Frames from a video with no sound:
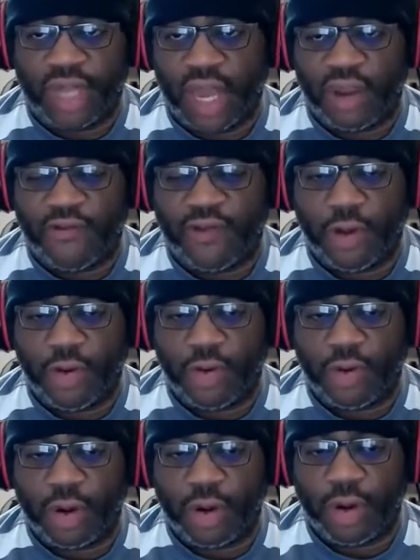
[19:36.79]

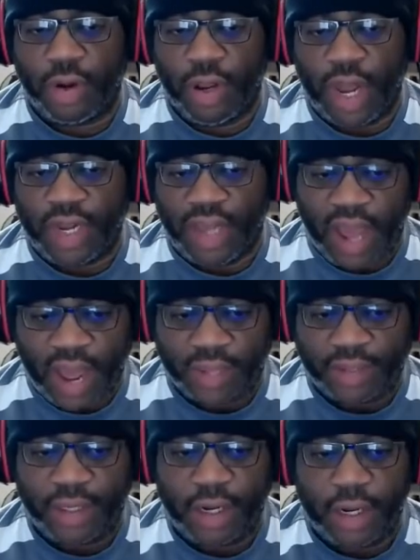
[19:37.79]
telephone, and
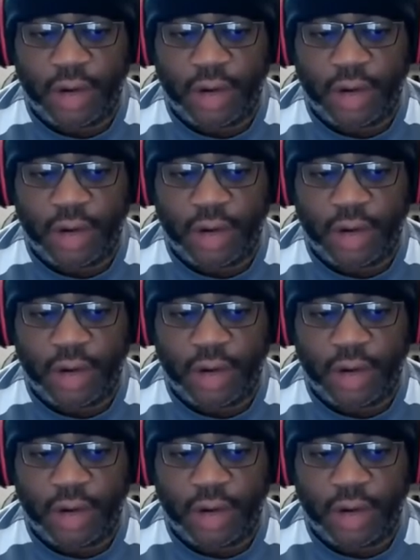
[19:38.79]
gas?